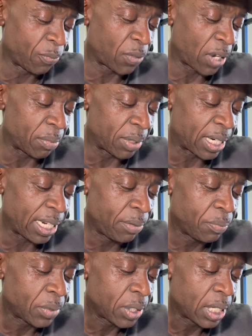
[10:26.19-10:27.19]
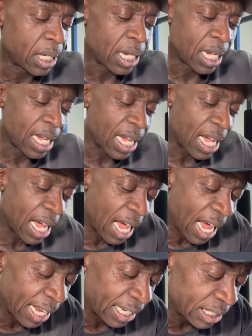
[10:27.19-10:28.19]
family
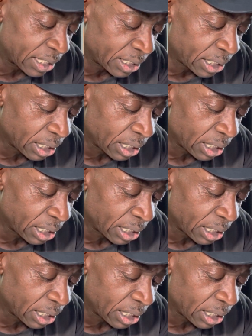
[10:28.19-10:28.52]
and